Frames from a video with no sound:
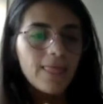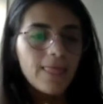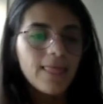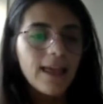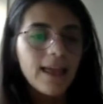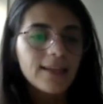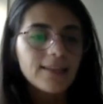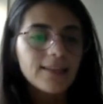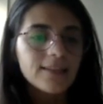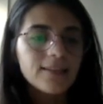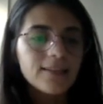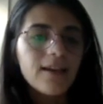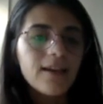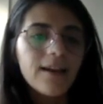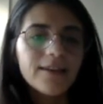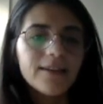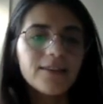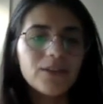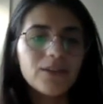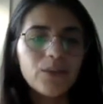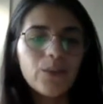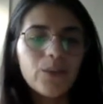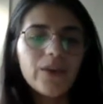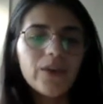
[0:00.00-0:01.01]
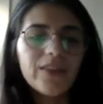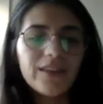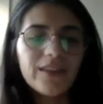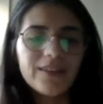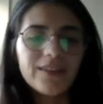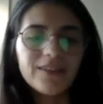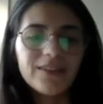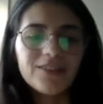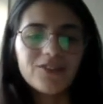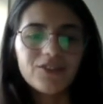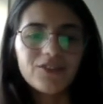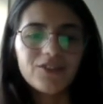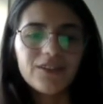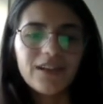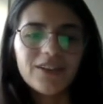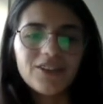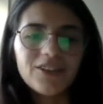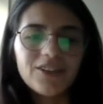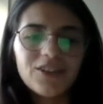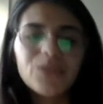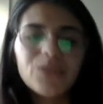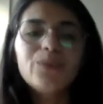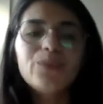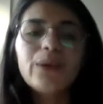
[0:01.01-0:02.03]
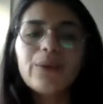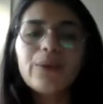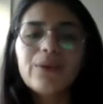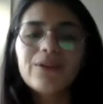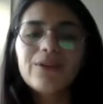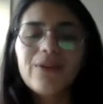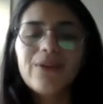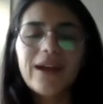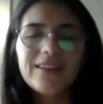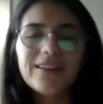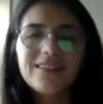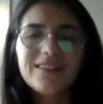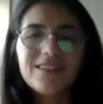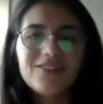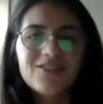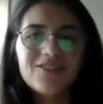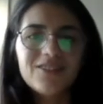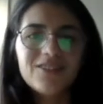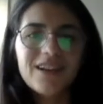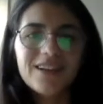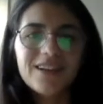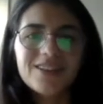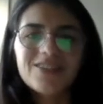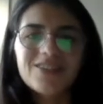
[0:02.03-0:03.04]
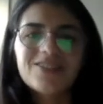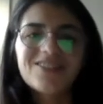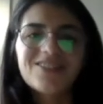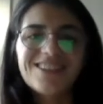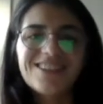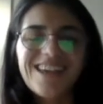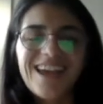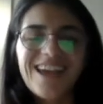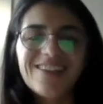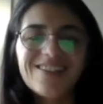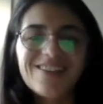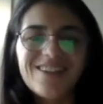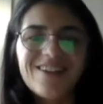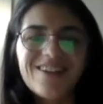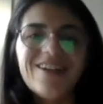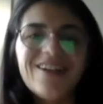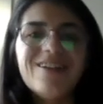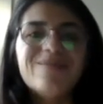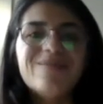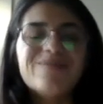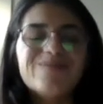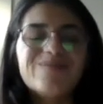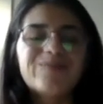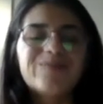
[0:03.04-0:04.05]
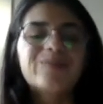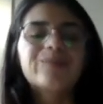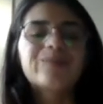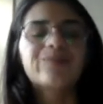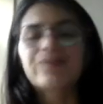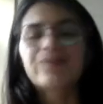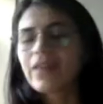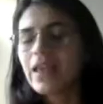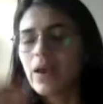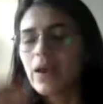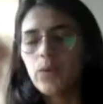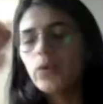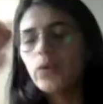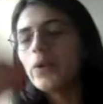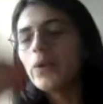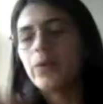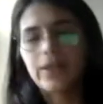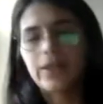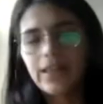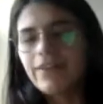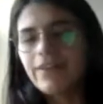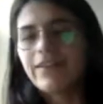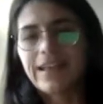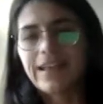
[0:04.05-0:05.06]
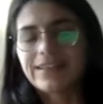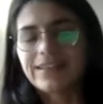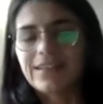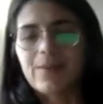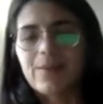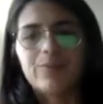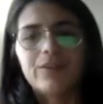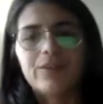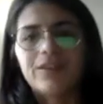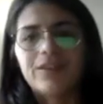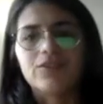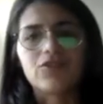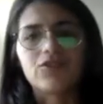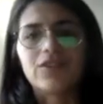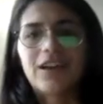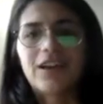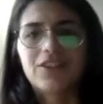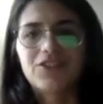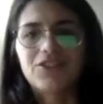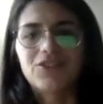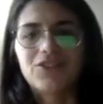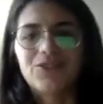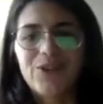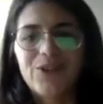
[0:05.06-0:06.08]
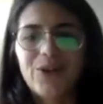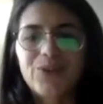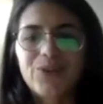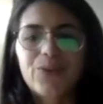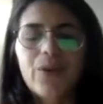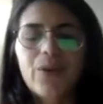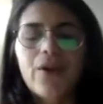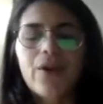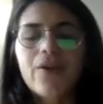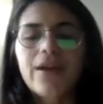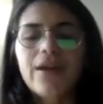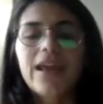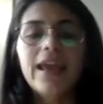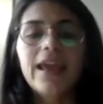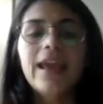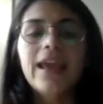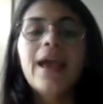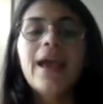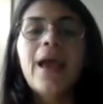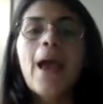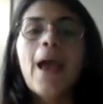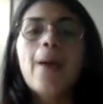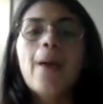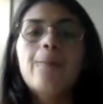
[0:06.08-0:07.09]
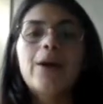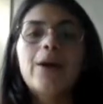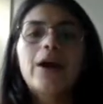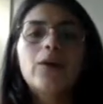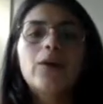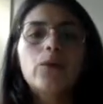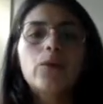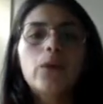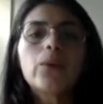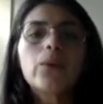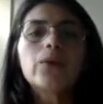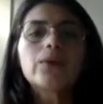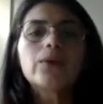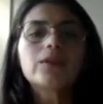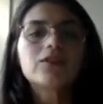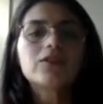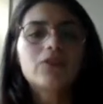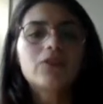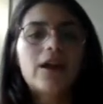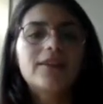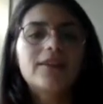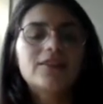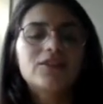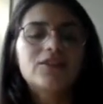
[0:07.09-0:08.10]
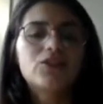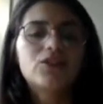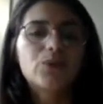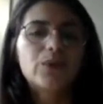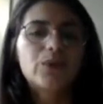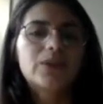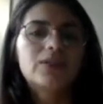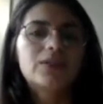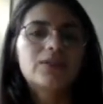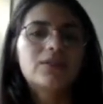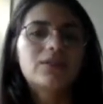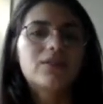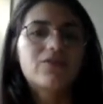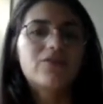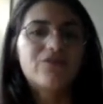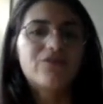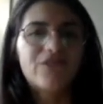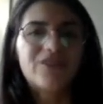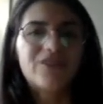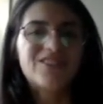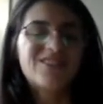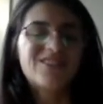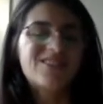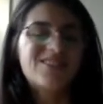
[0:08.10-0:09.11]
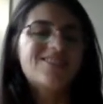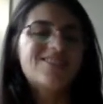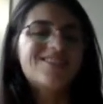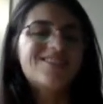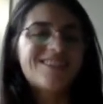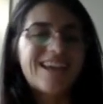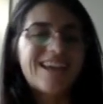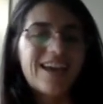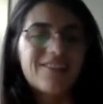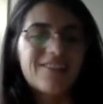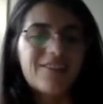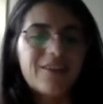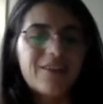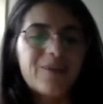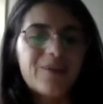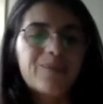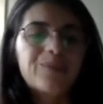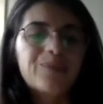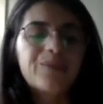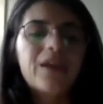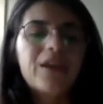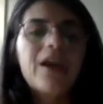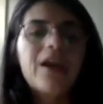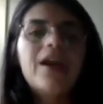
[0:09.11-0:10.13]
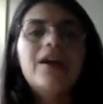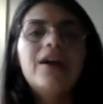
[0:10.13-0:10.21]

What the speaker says: let's start with an introduction. We will write the introduction together, and we will have an example introduction, don't worry, but we will try to do it first together.